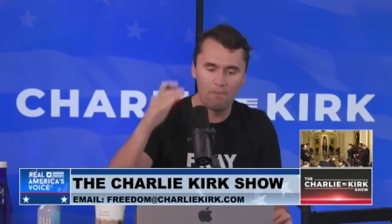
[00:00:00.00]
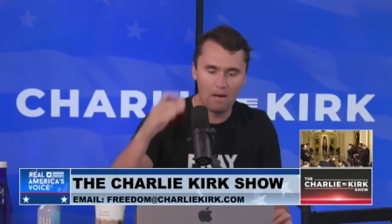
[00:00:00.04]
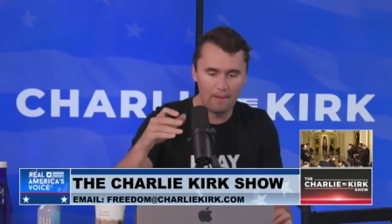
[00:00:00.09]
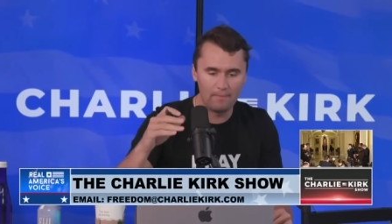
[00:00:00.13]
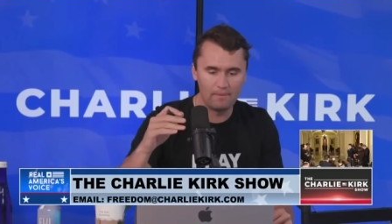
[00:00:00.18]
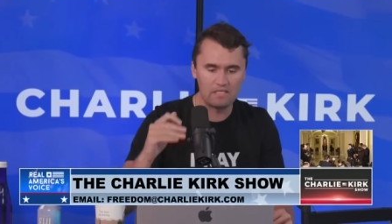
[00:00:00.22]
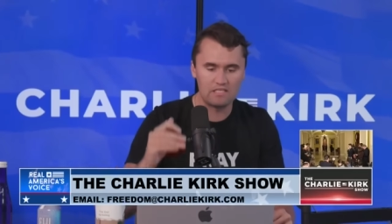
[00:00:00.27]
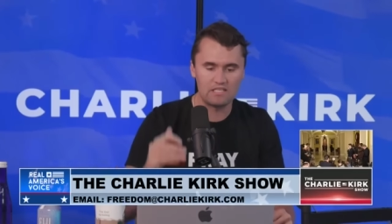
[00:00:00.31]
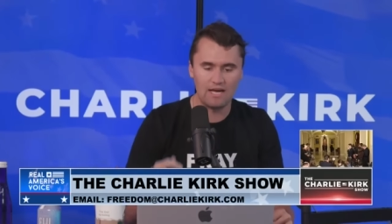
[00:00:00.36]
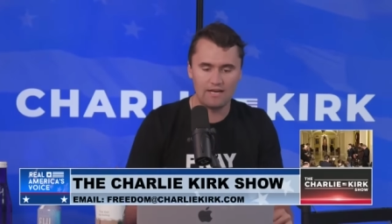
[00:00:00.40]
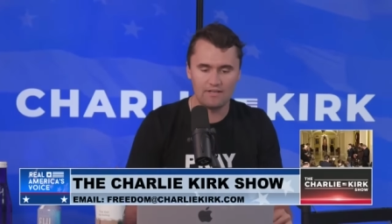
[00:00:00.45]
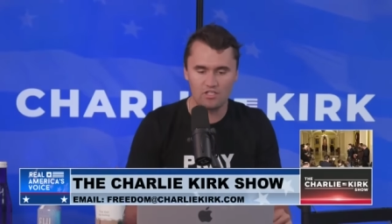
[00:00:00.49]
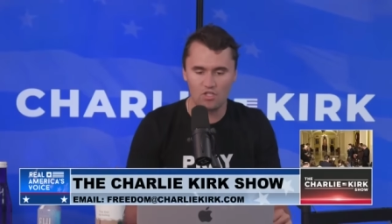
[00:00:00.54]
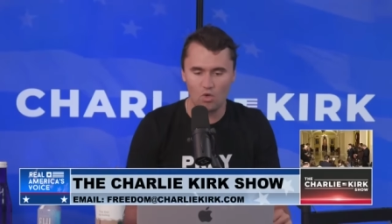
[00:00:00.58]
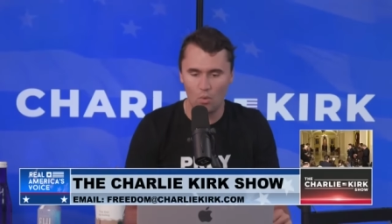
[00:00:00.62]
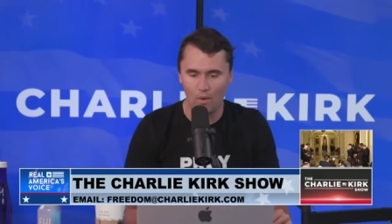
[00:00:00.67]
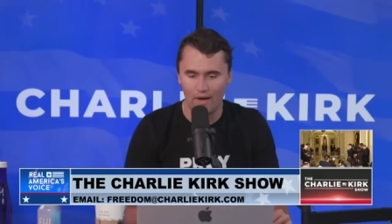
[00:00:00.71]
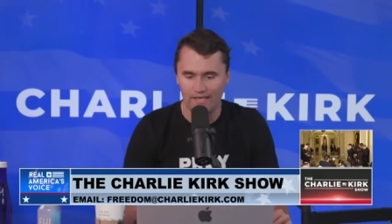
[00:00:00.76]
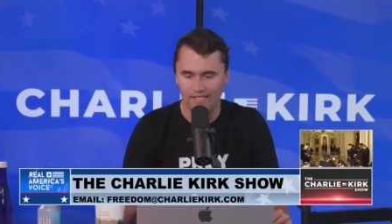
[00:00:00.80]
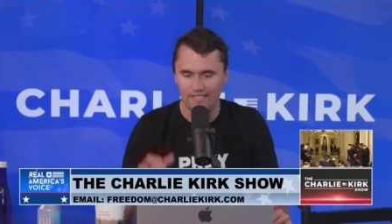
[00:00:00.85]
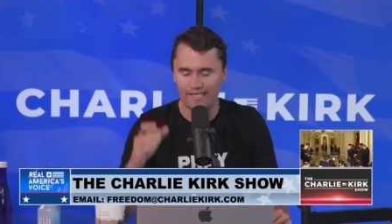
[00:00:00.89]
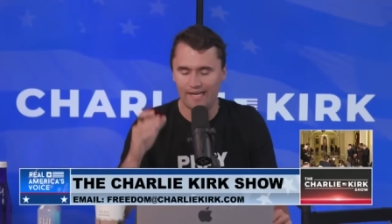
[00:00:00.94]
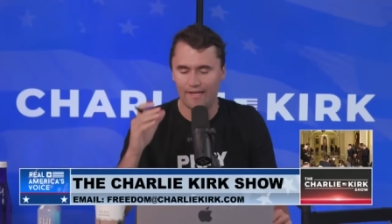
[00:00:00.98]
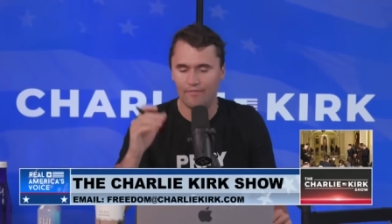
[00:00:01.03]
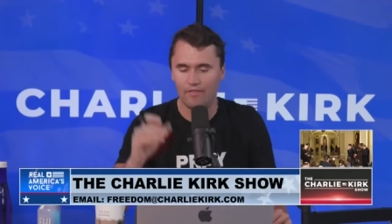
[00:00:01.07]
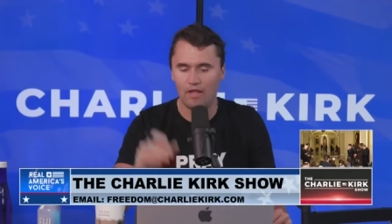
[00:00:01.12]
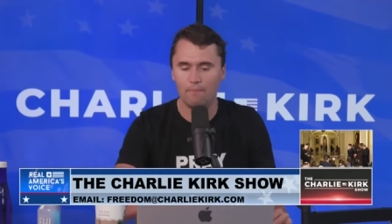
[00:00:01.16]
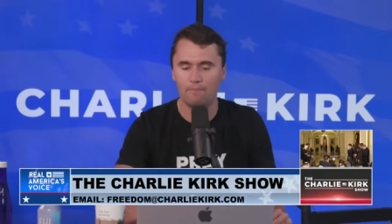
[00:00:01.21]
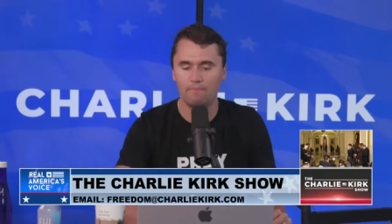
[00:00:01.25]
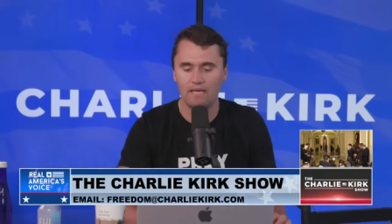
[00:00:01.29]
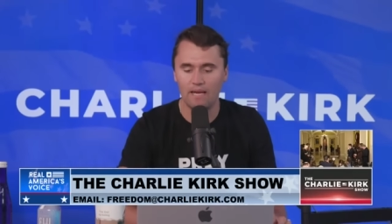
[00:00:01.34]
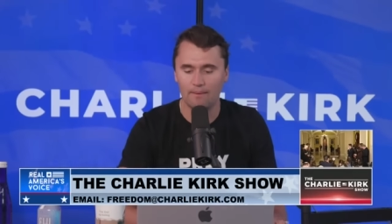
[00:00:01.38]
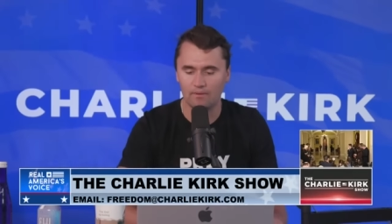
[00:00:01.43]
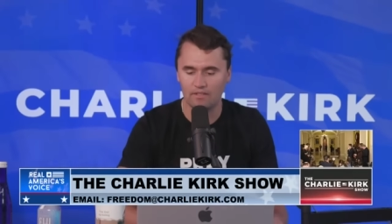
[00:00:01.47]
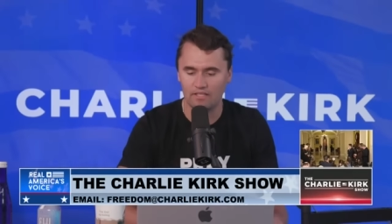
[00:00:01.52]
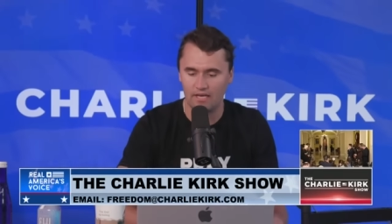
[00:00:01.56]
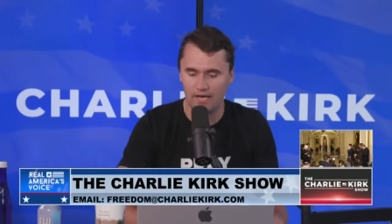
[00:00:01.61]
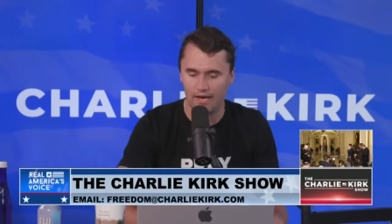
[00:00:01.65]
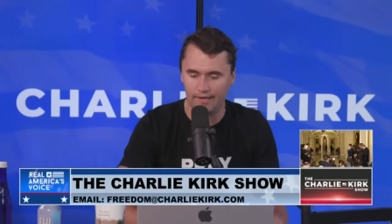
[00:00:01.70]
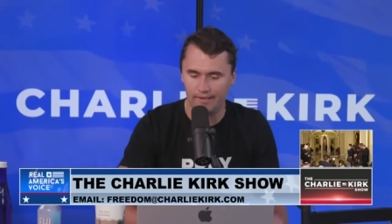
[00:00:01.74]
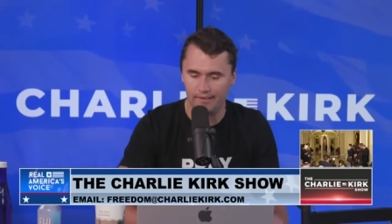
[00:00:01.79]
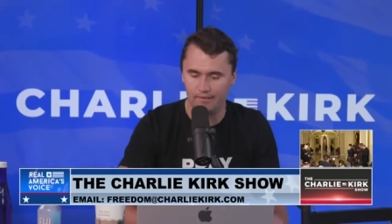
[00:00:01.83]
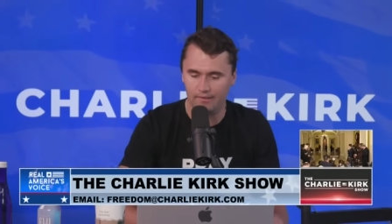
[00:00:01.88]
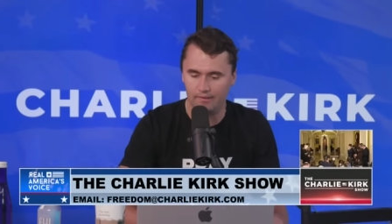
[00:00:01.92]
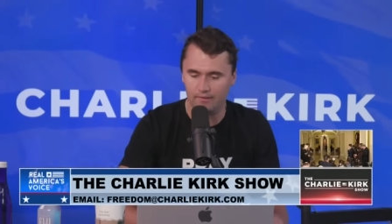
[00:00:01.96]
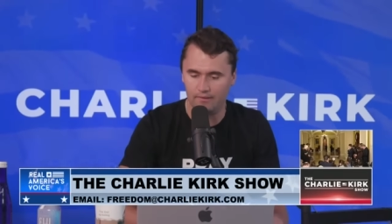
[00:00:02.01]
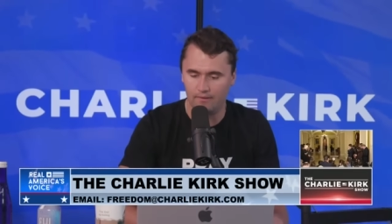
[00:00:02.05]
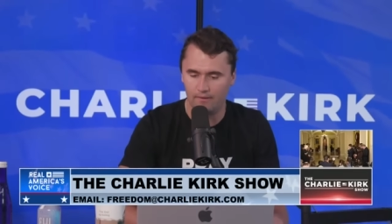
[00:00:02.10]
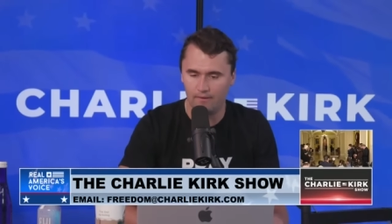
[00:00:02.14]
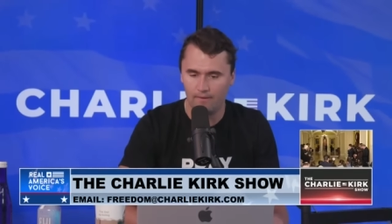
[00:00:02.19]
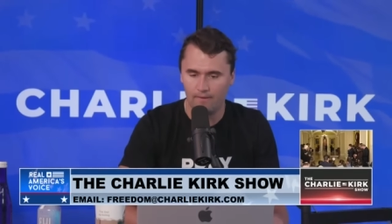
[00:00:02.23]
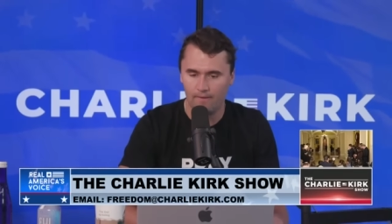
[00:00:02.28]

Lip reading: publicize the waste, and then be able to cut it.